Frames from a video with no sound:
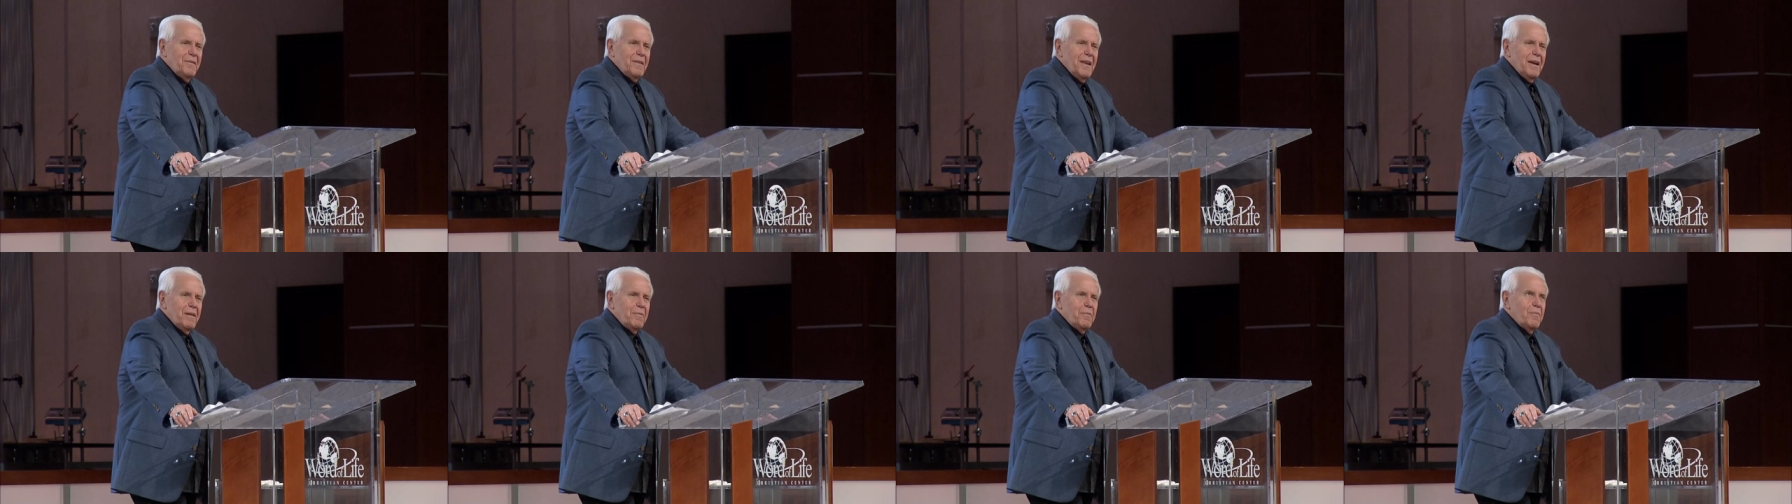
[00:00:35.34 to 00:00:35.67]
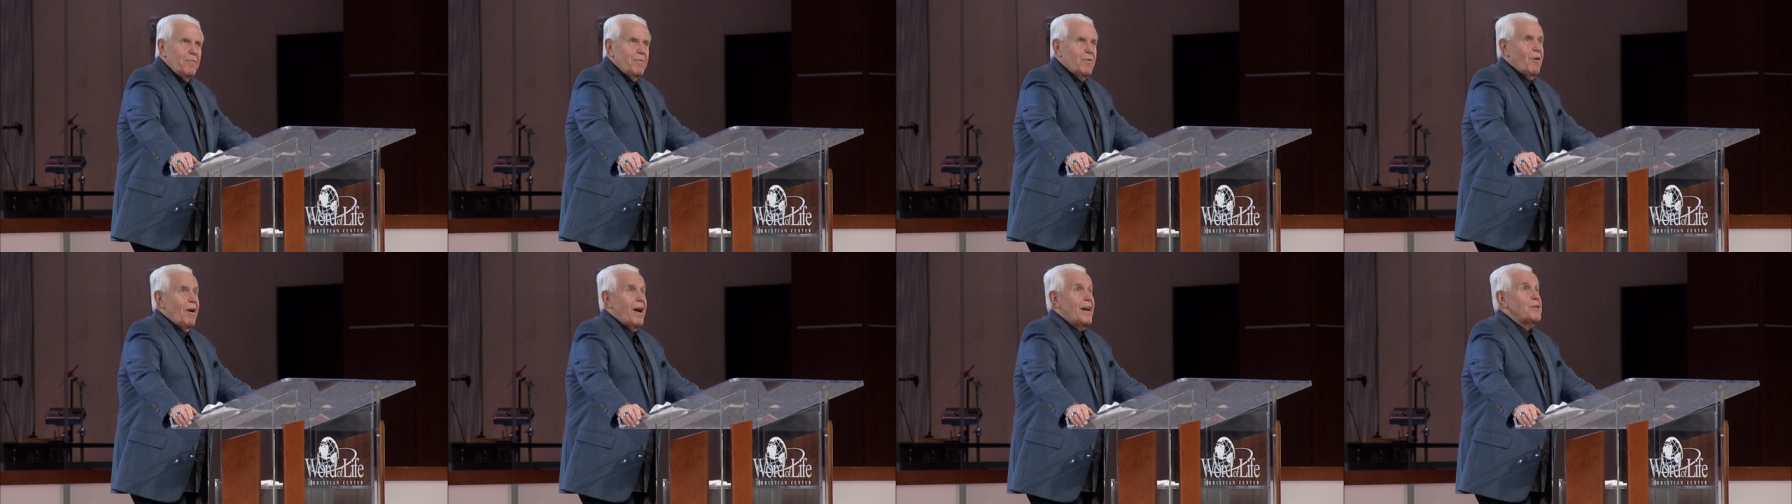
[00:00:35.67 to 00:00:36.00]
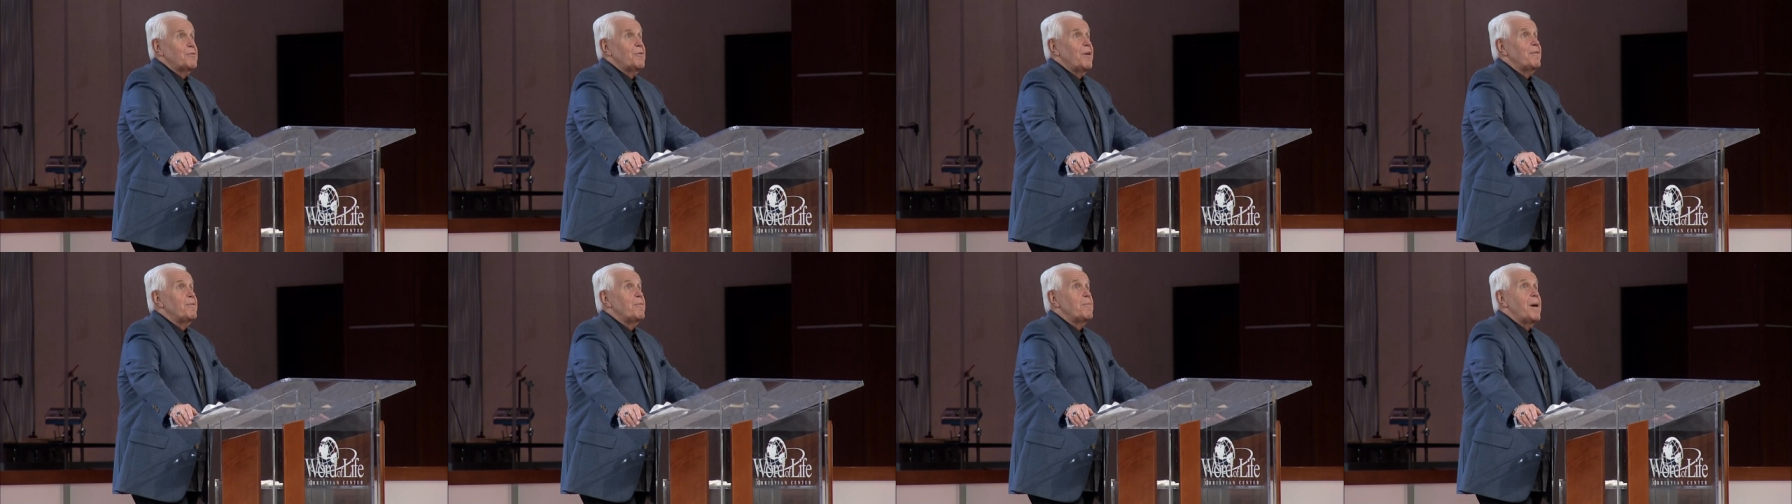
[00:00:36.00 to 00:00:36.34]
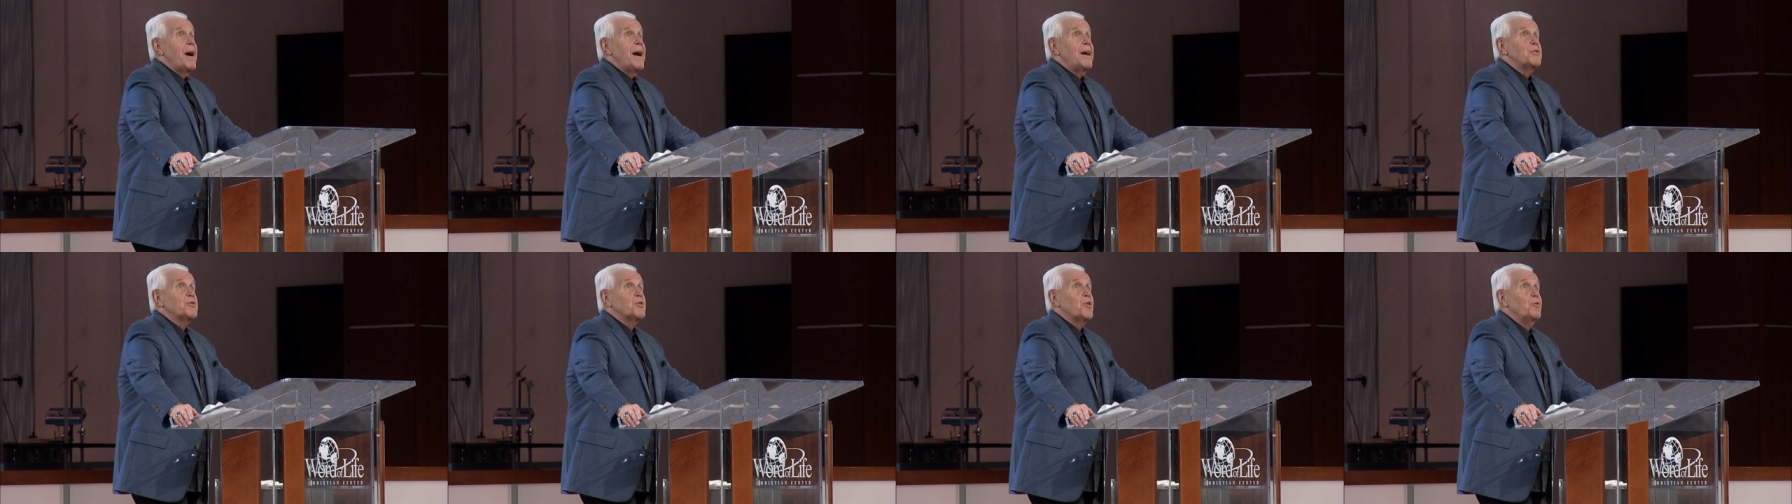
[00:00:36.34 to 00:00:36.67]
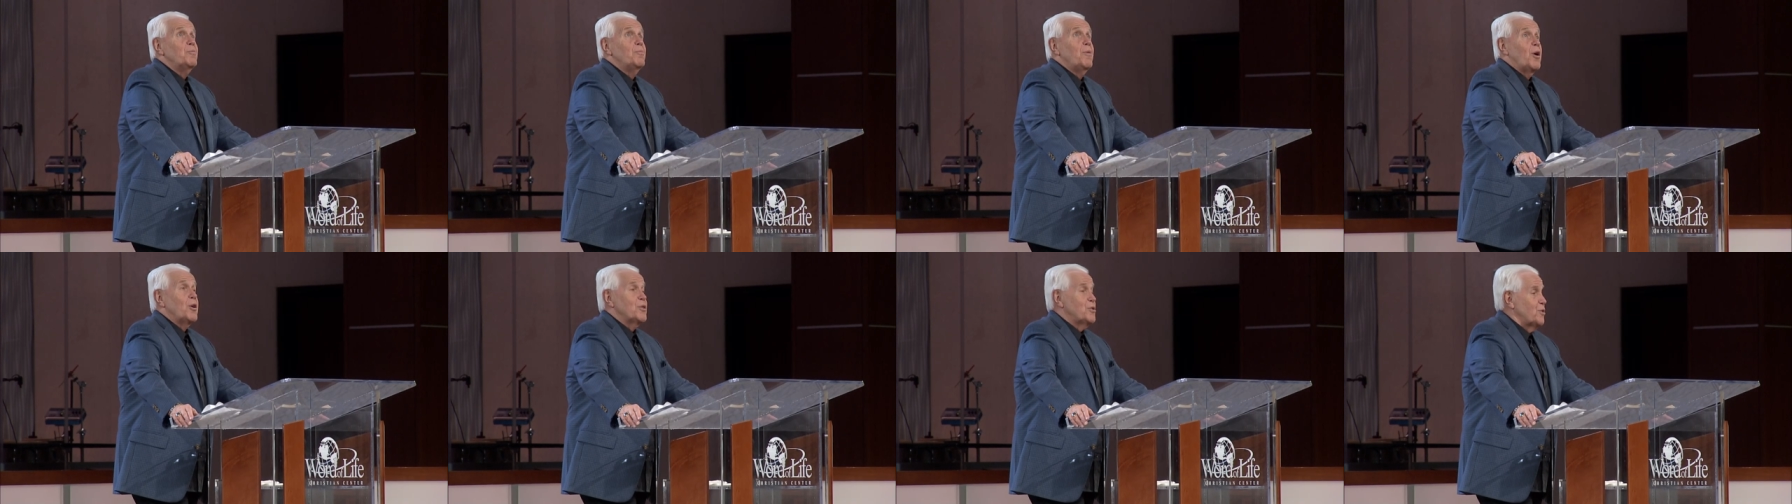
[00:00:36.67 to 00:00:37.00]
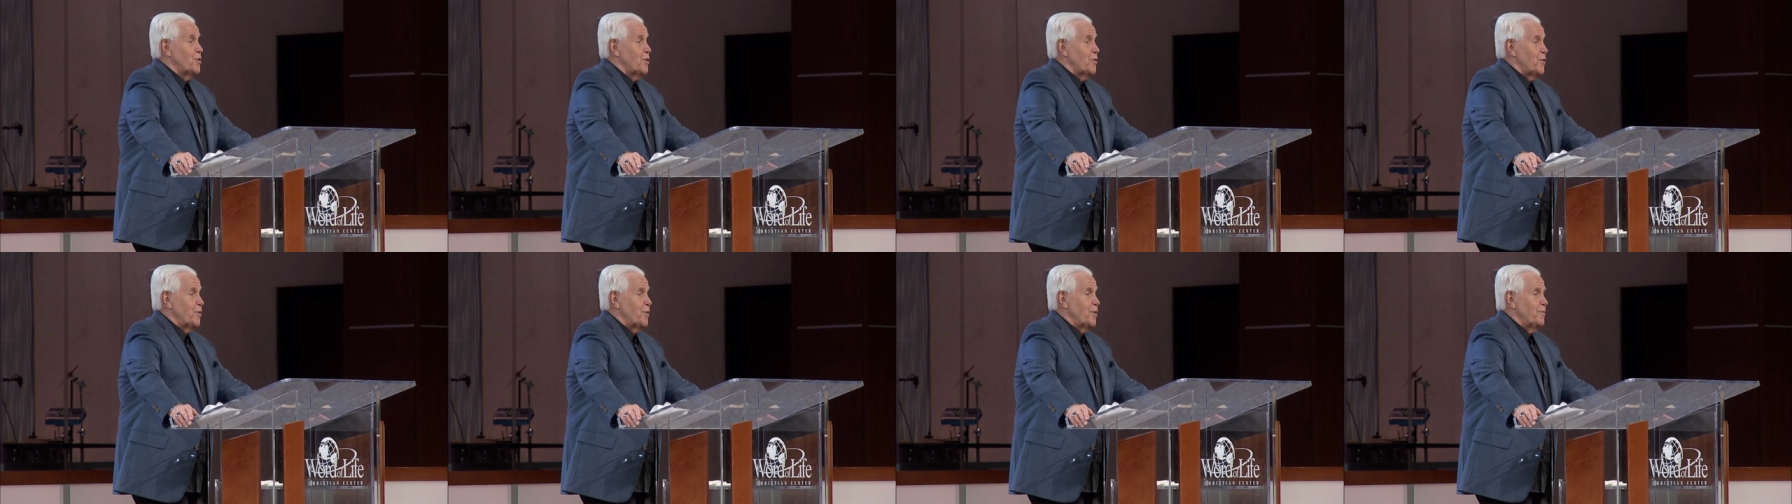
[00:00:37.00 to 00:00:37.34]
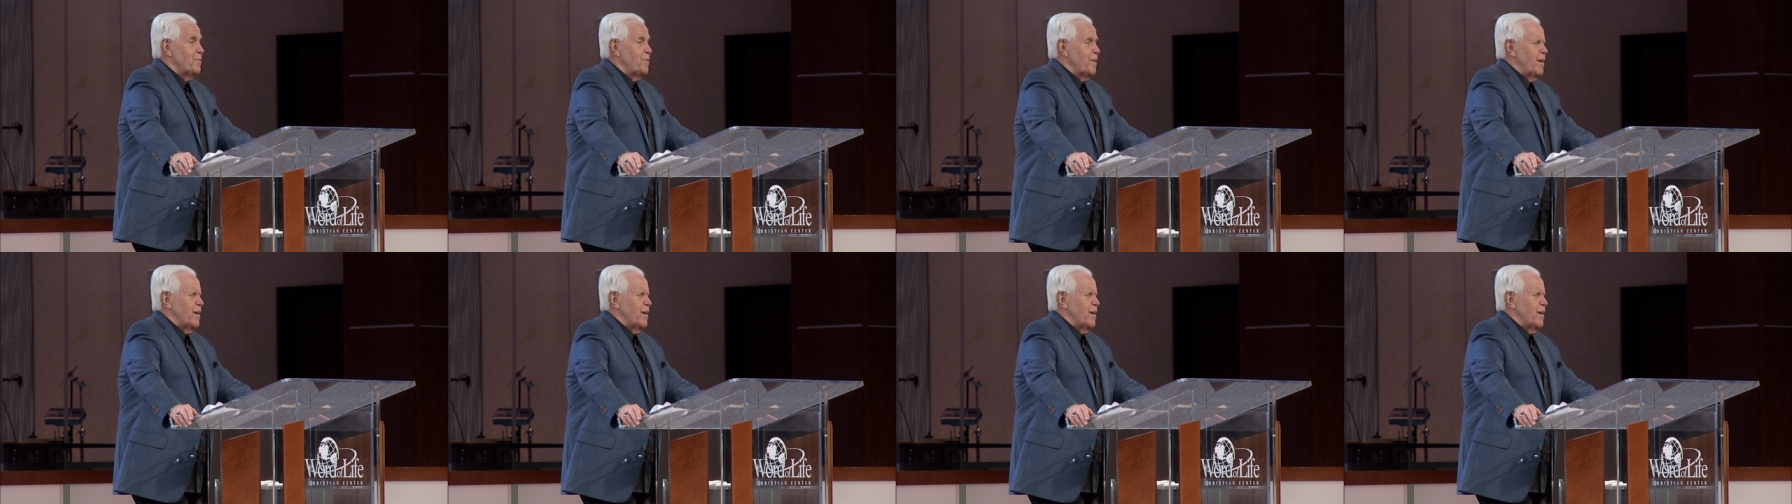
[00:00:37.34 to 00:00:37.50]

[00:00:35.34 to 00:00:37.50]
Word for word: they graduated from high school March the 30,